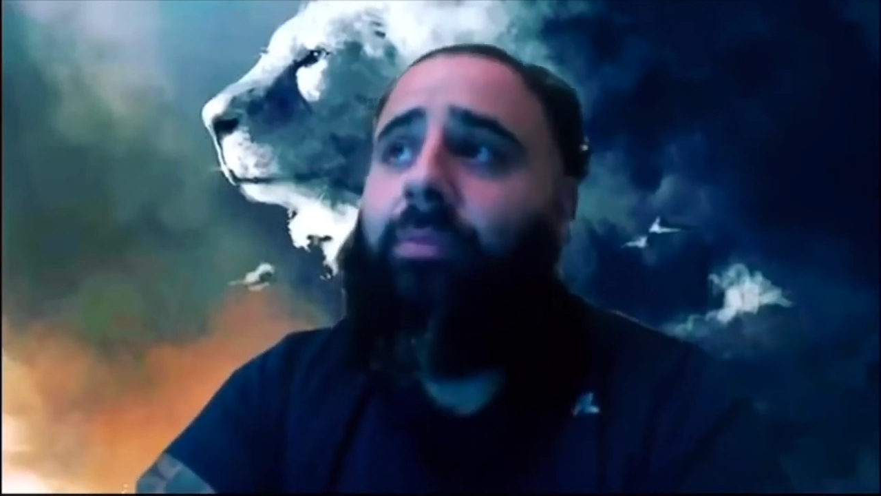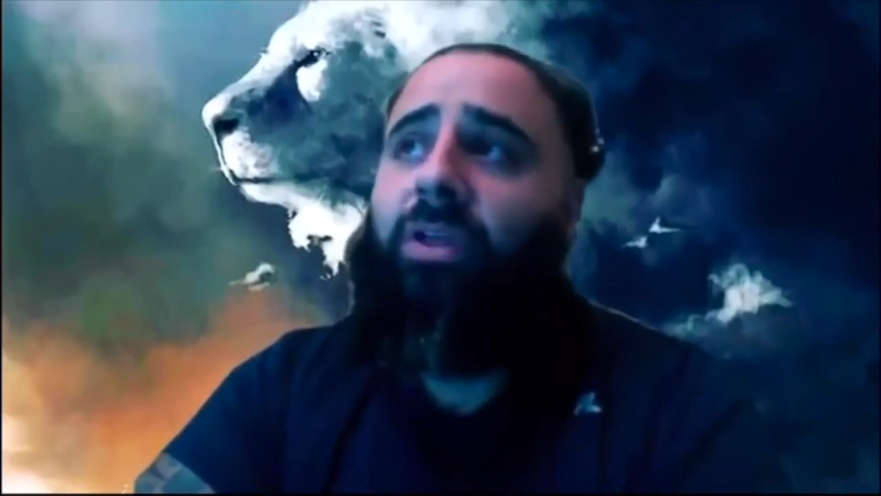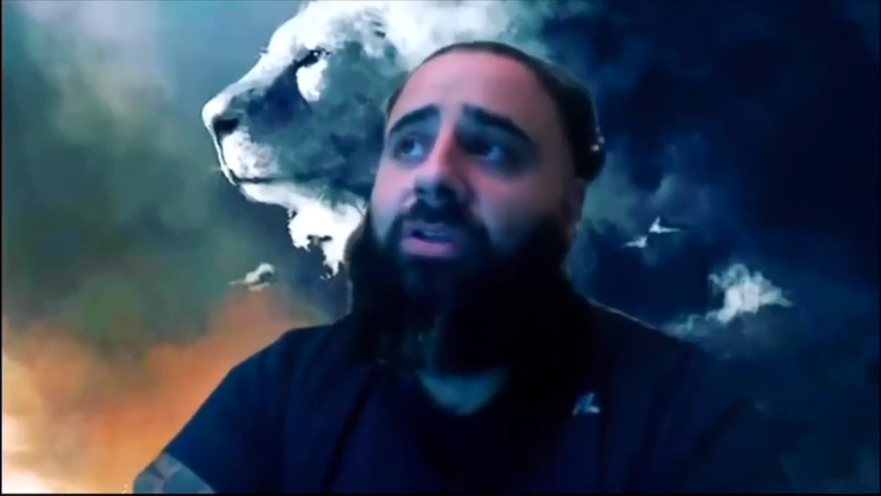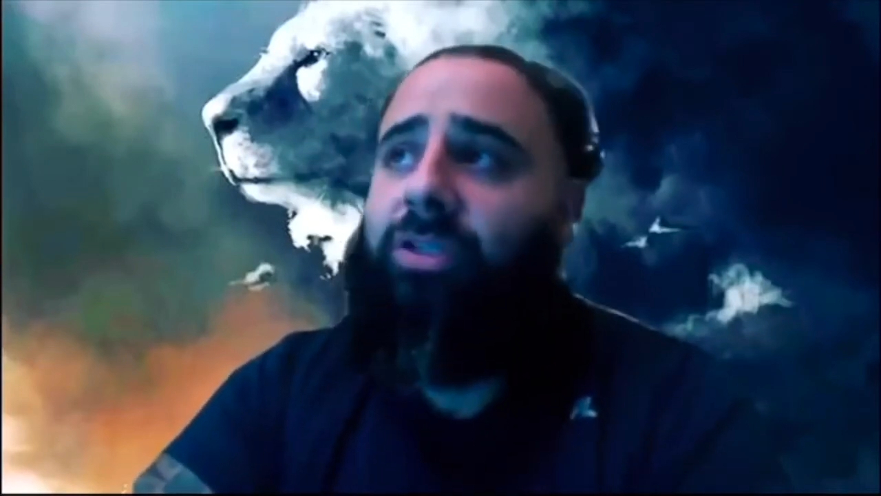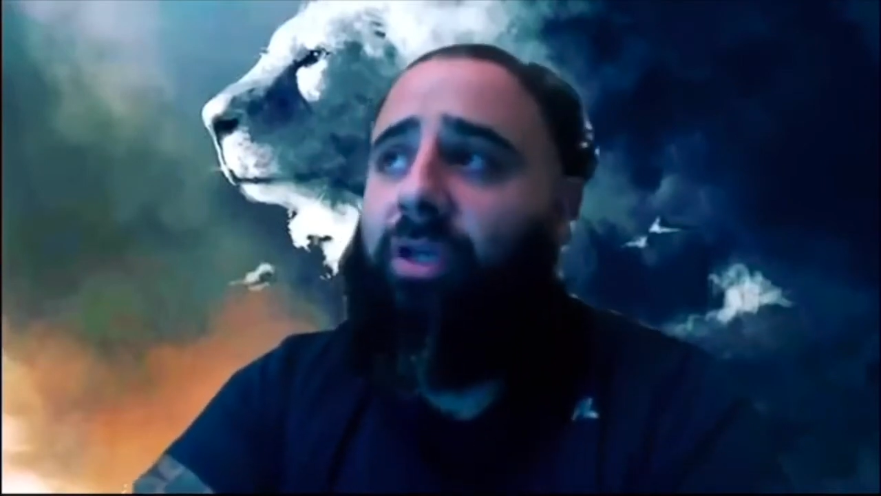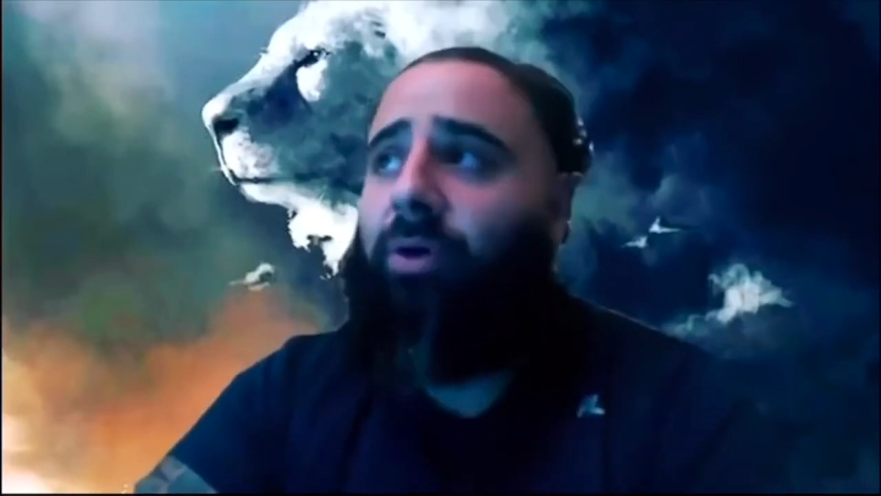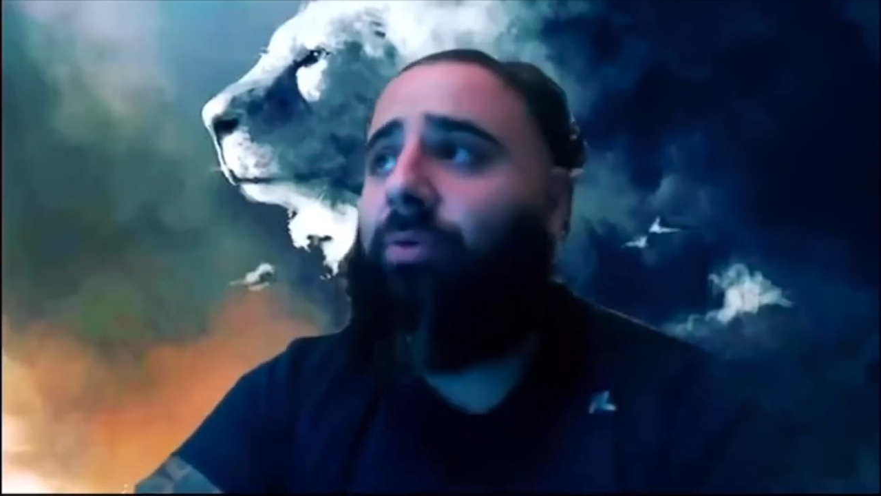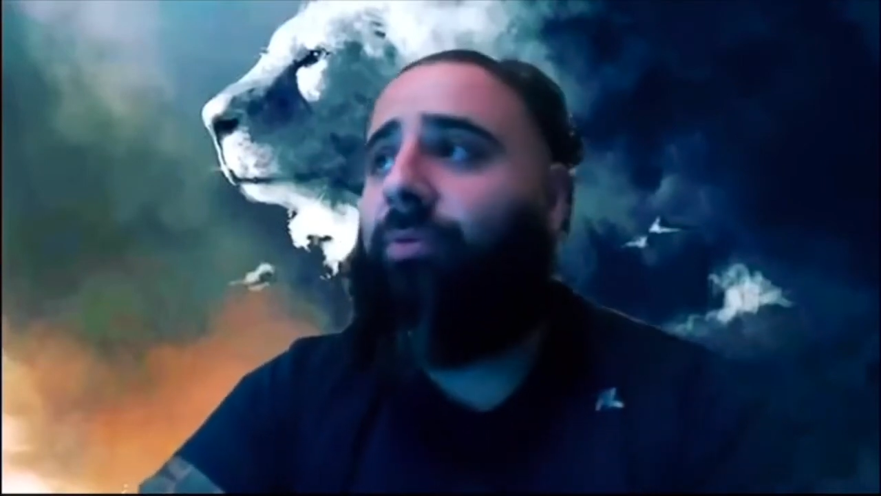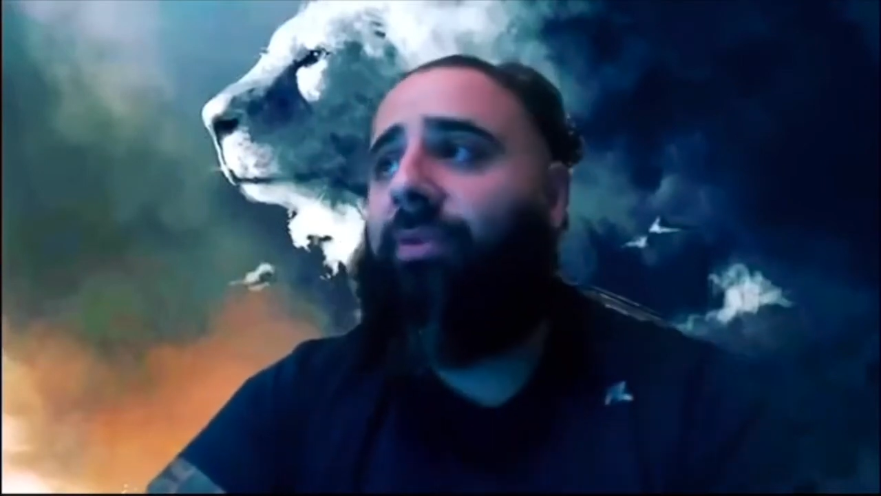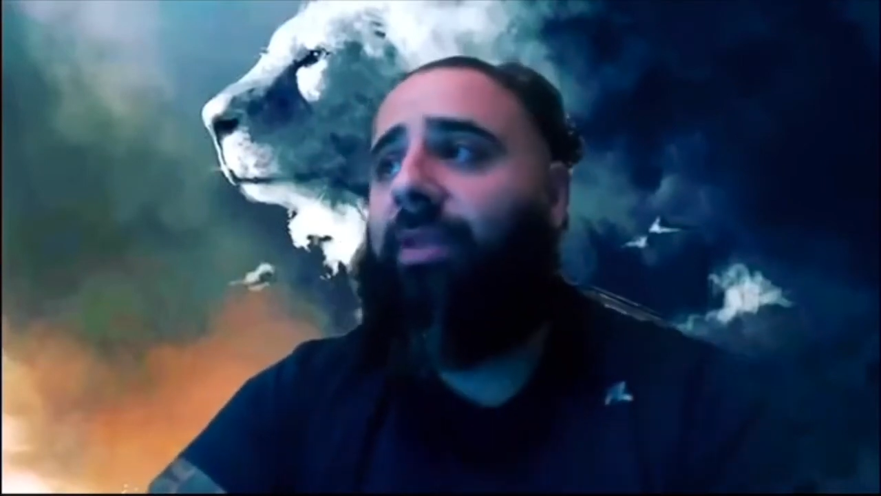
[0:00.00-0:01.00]
So
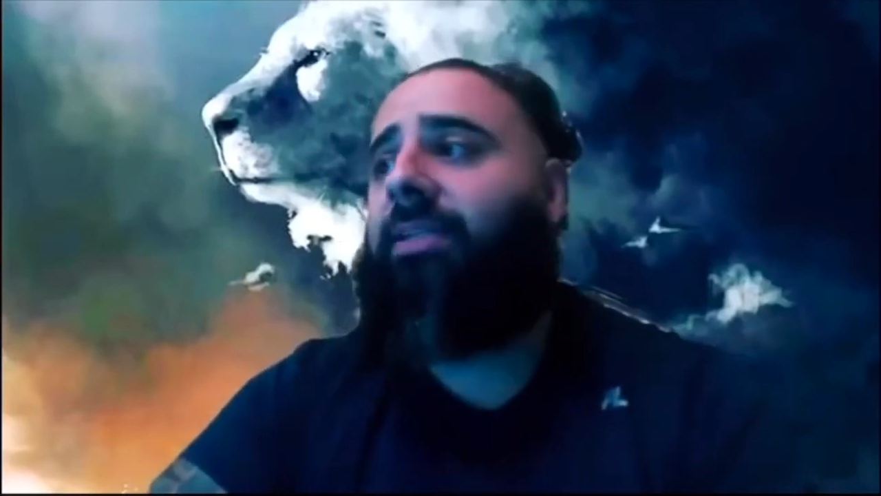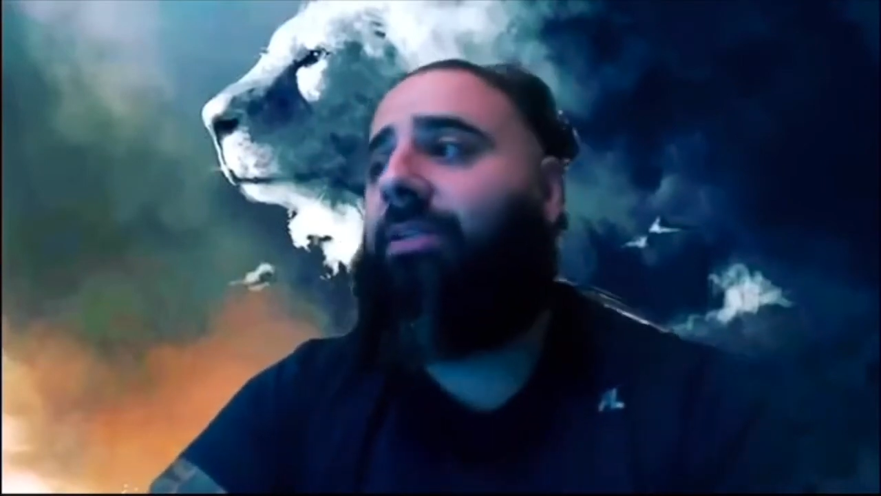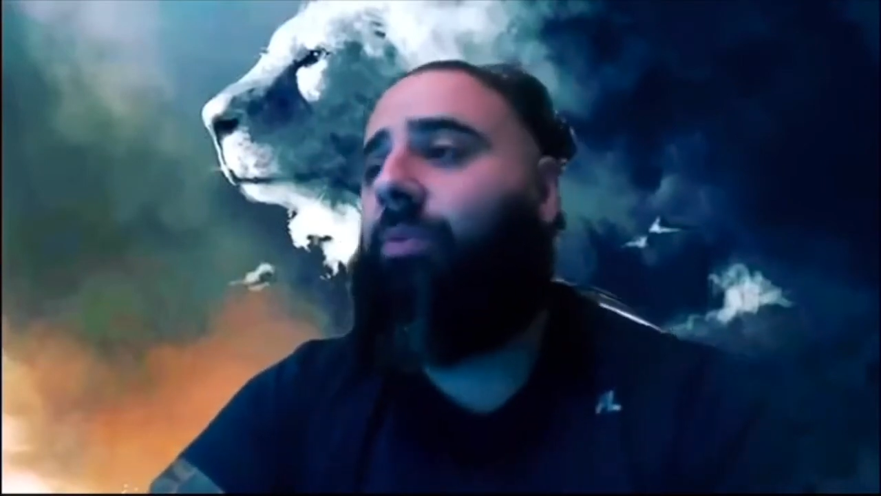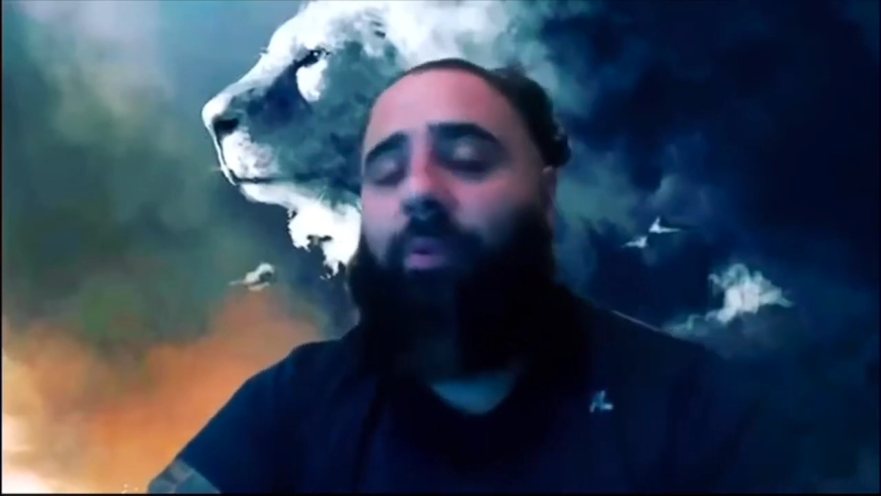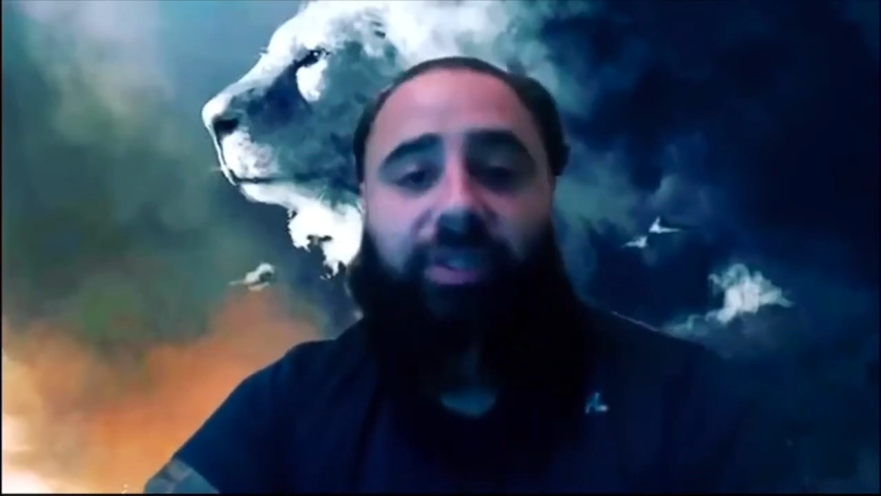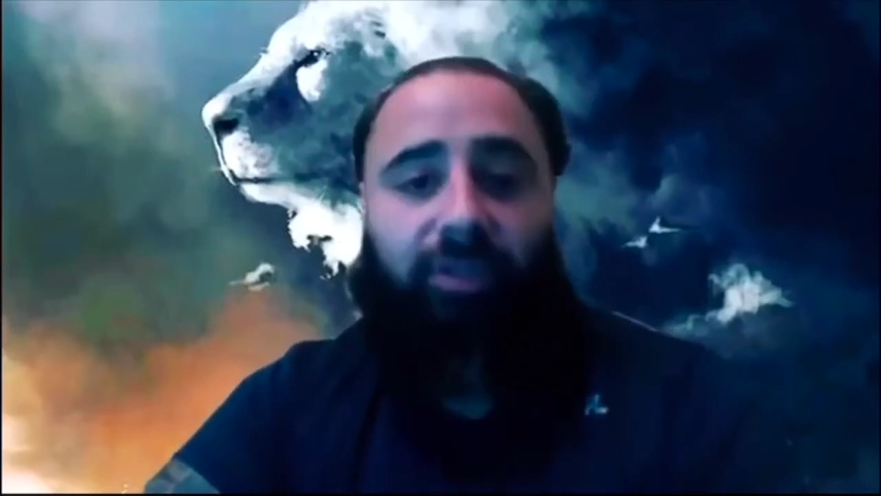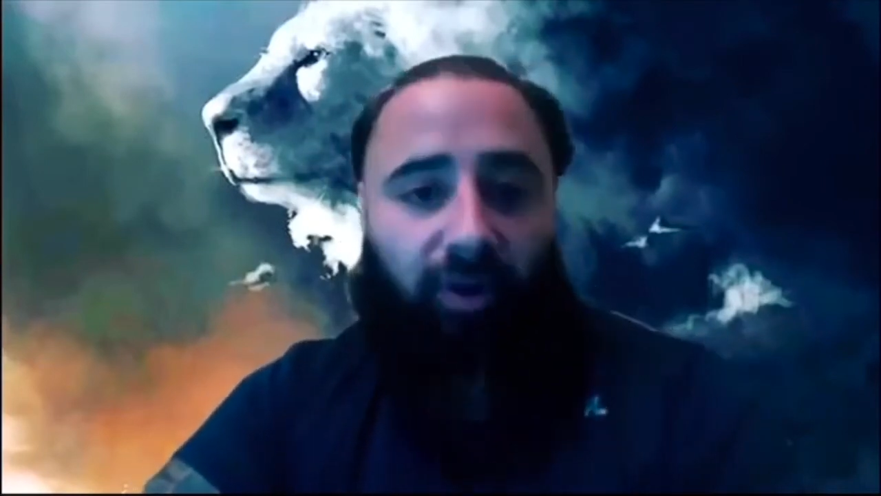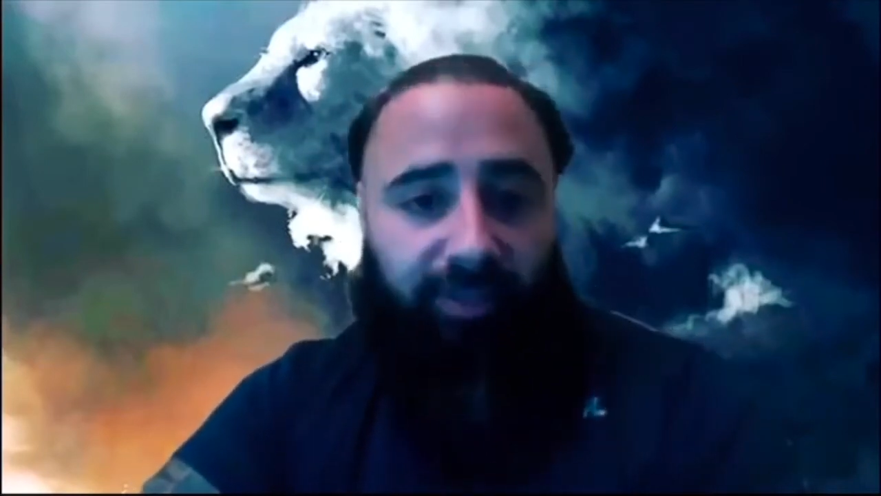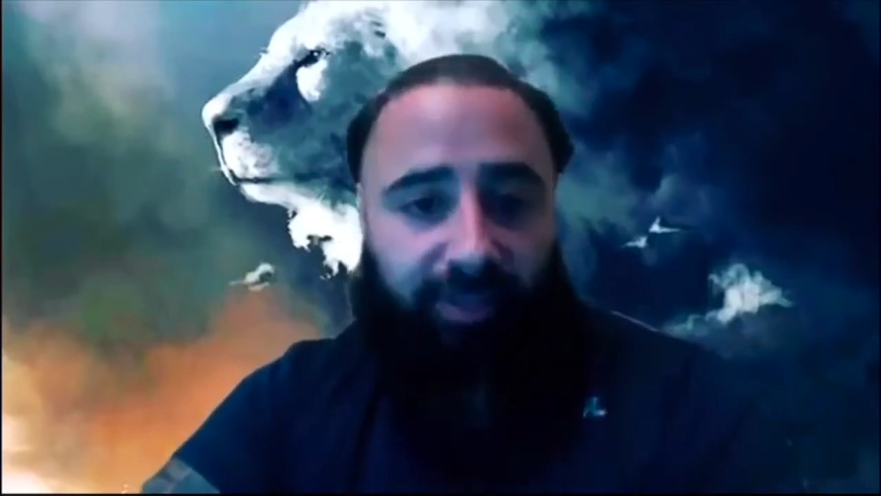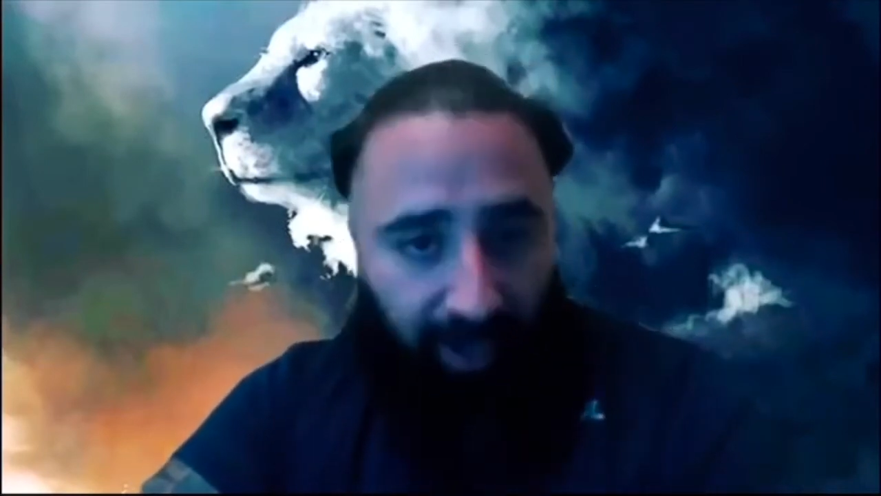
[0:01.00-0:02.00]
that's where we start
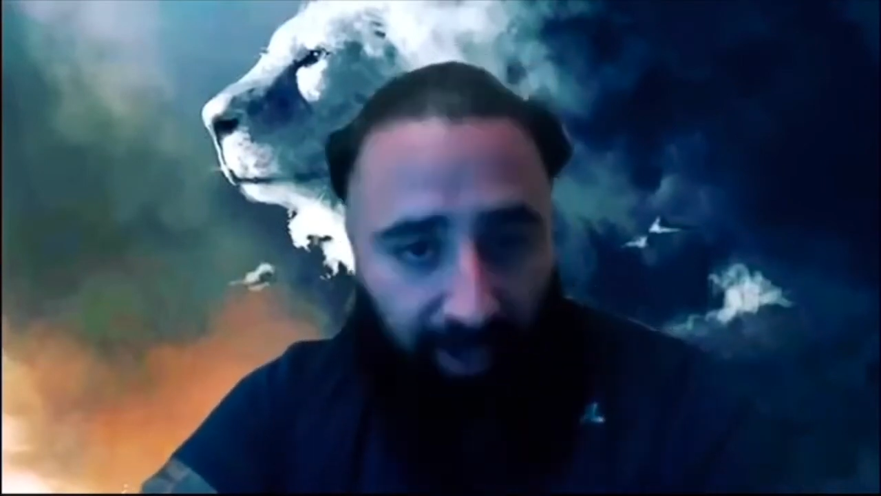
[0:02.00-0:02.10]
tonight.